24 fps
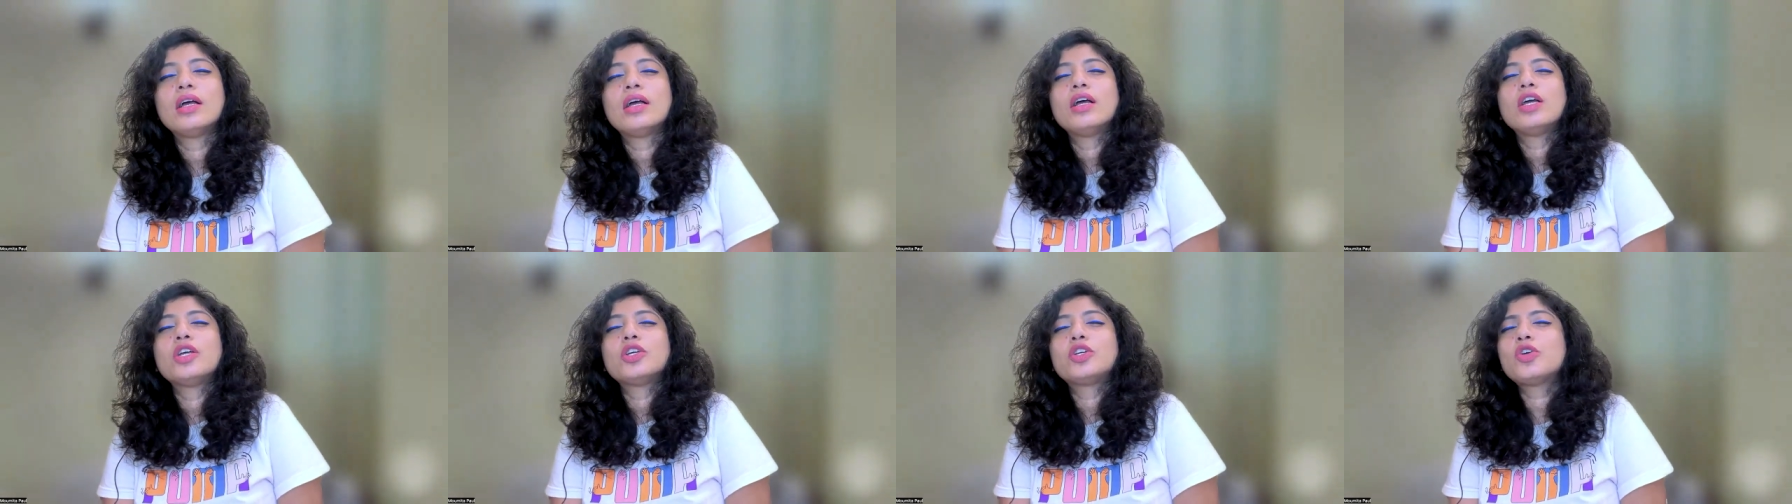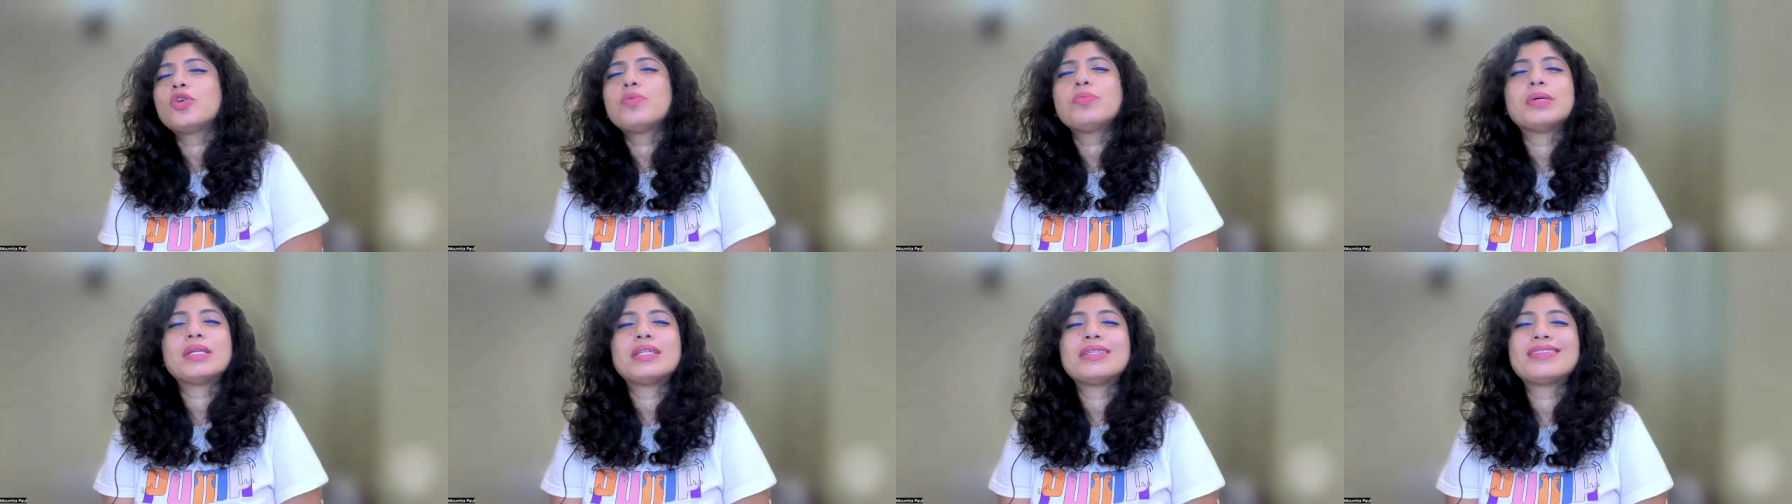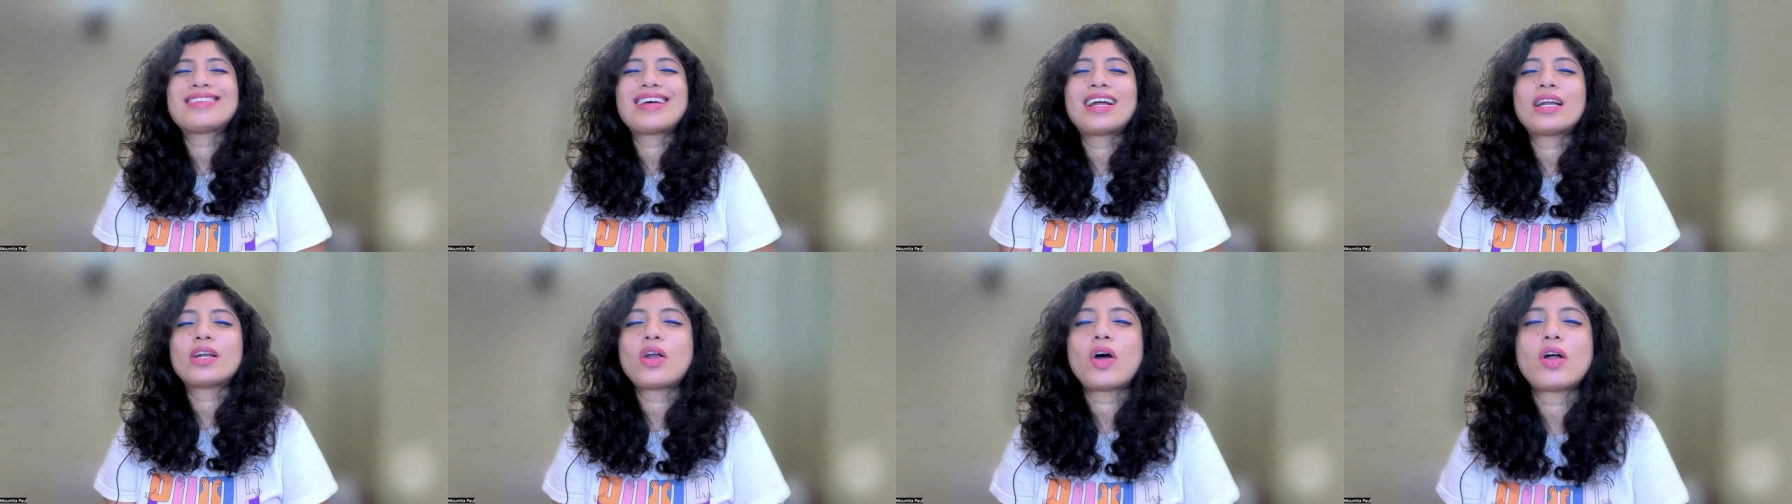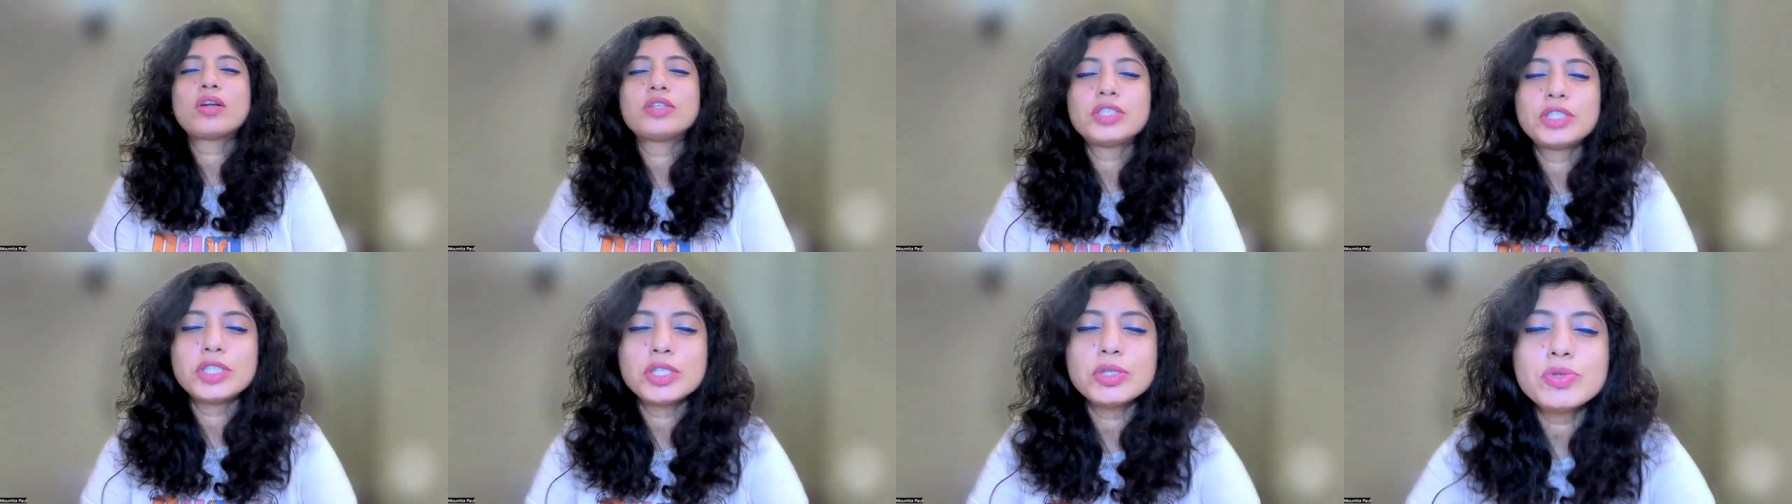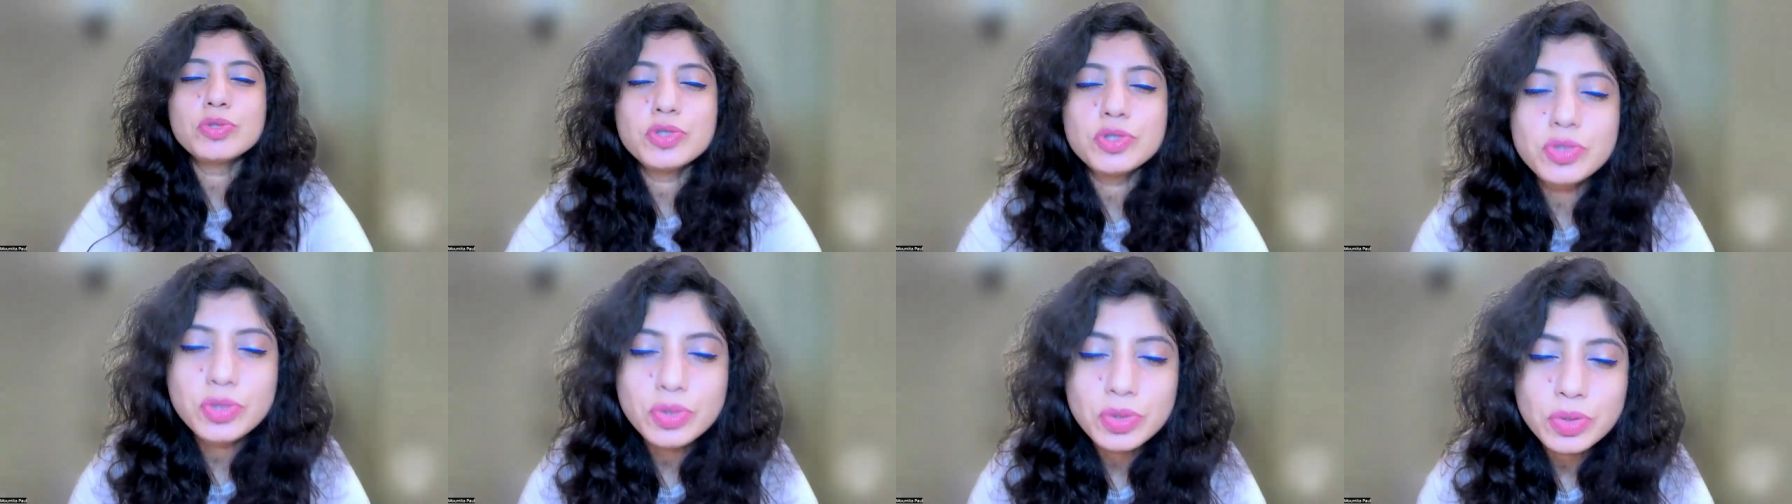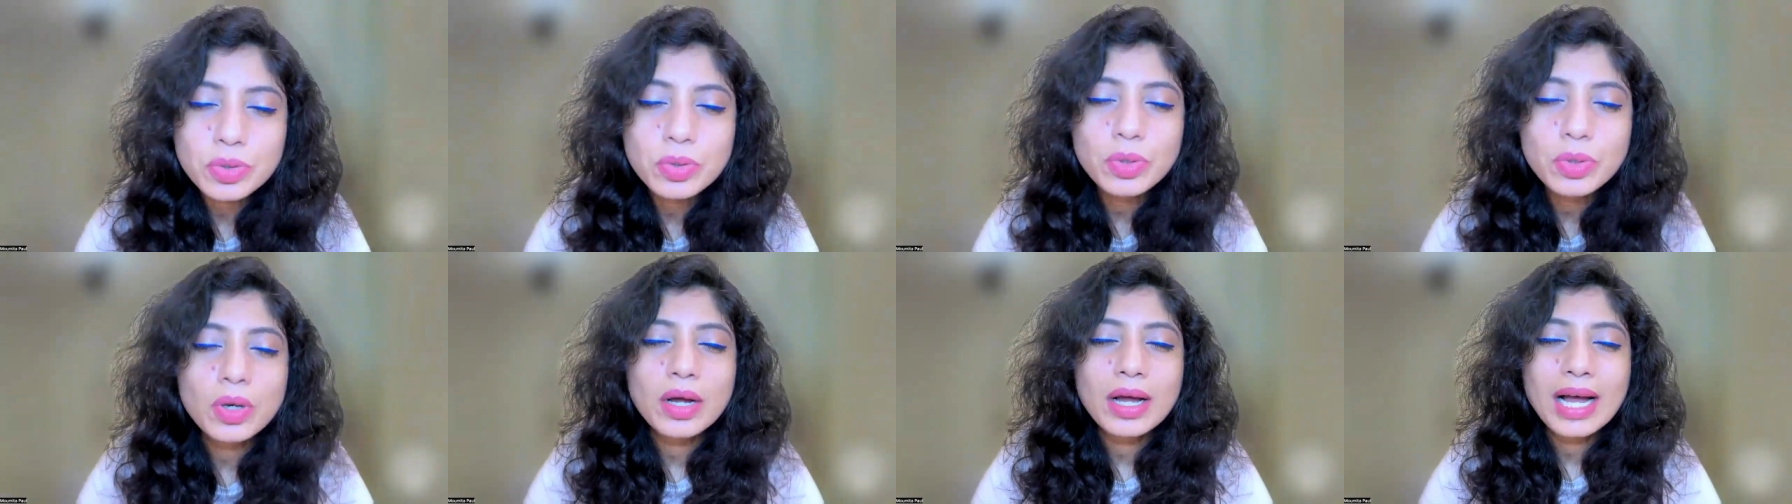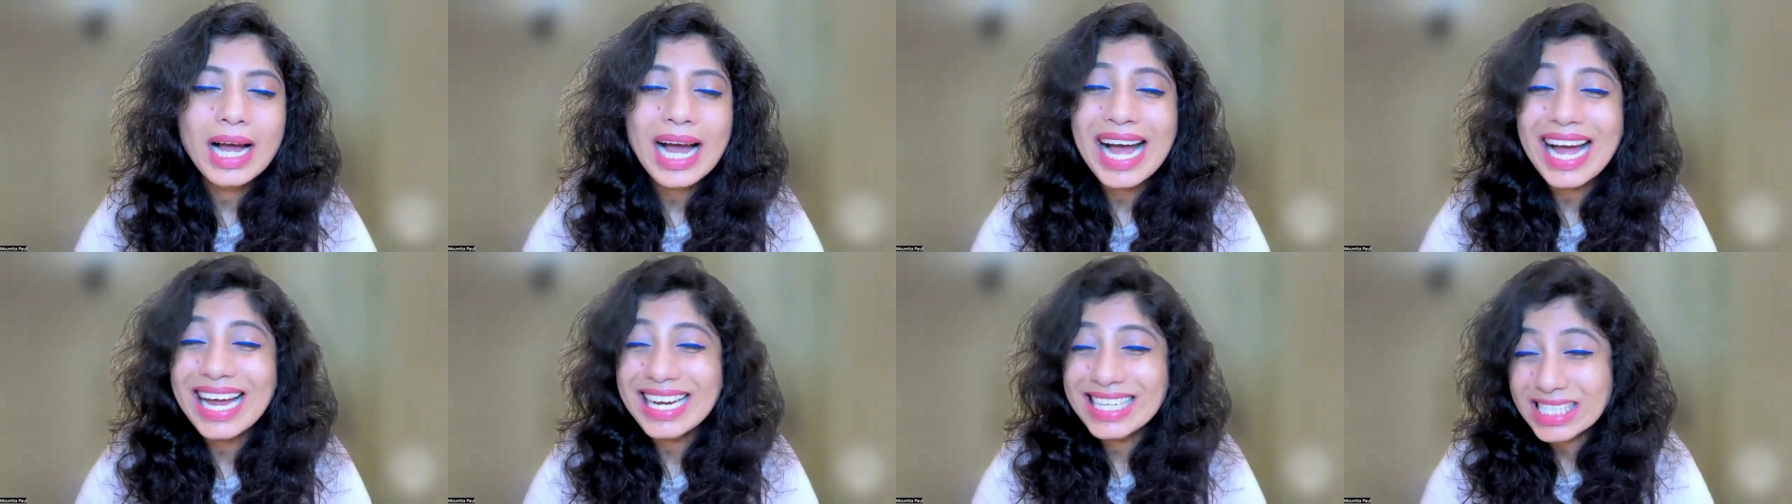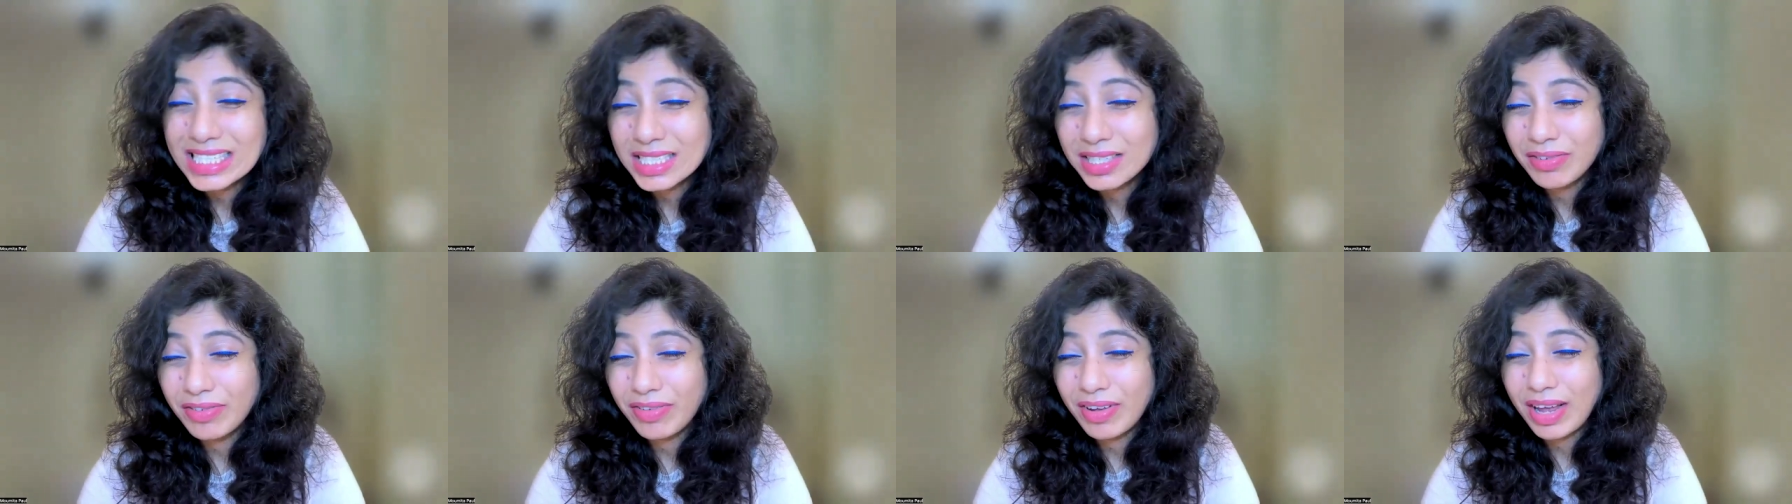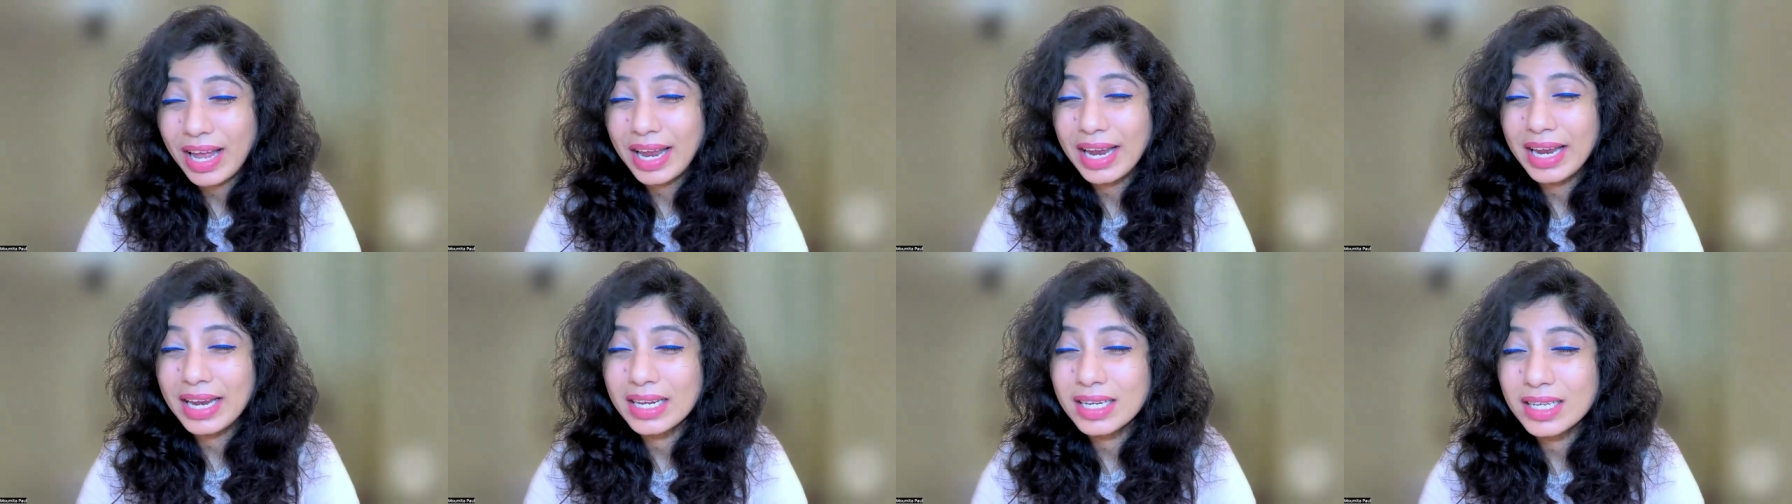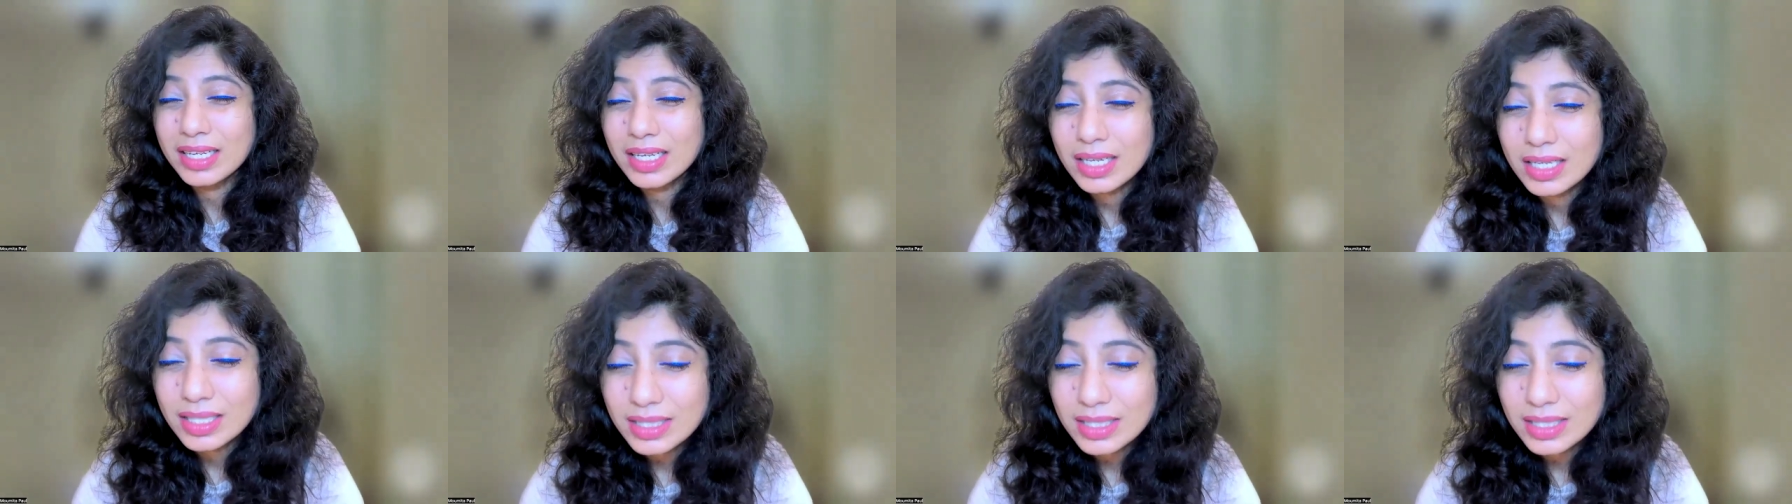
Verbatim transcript: Humans are not used to identifying